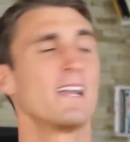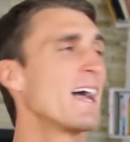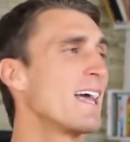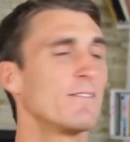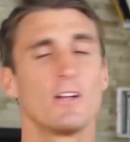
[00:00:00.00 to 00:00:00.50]
And
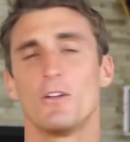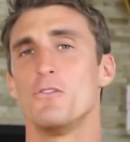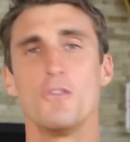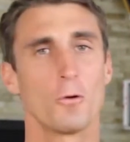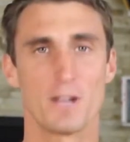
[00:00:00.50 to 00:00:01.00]
I have
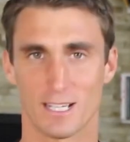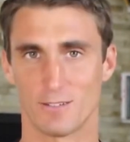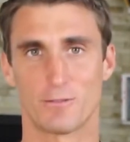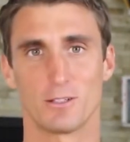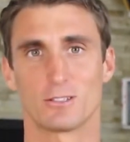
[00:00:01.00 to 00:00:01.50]
no
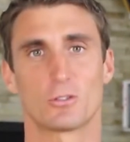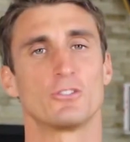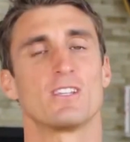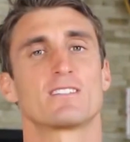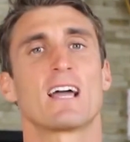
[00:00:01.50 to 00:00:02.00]
negative feelings
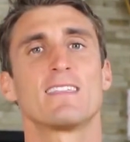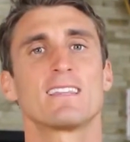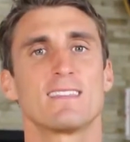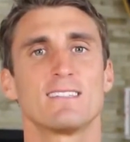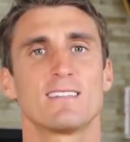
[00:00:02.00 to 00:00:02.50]
towards this. I
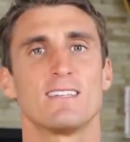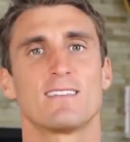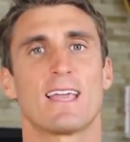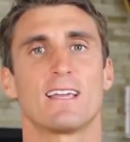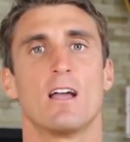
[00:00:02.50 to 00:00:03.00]
think this is
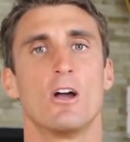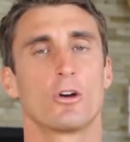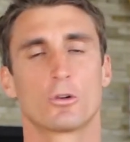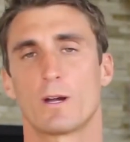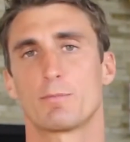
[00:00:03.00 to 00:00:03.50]
a
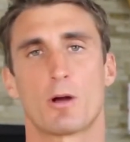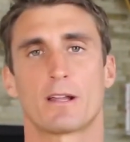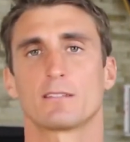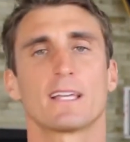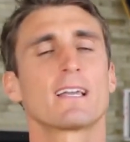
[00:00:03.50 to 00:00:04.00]
great
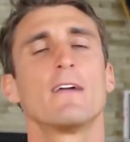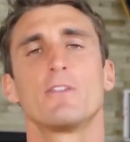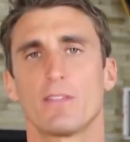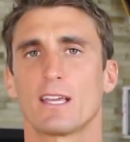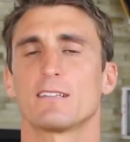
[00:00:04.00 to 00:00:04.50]
product. Like
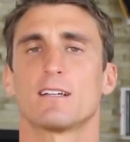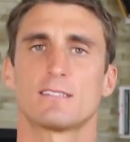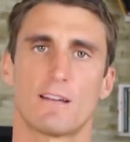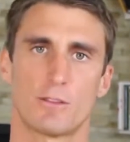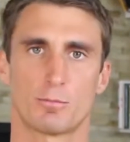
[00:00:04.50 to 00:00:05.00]
everything, it does
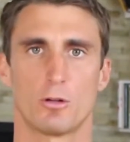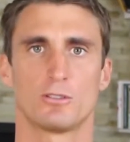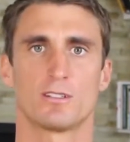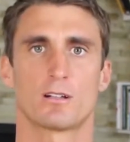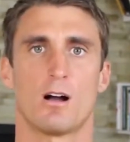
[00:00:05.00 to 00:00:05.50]
have the pros
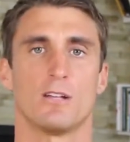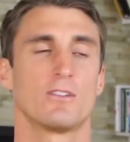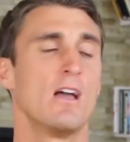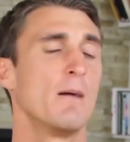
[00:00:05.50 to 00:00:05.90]
and the cons.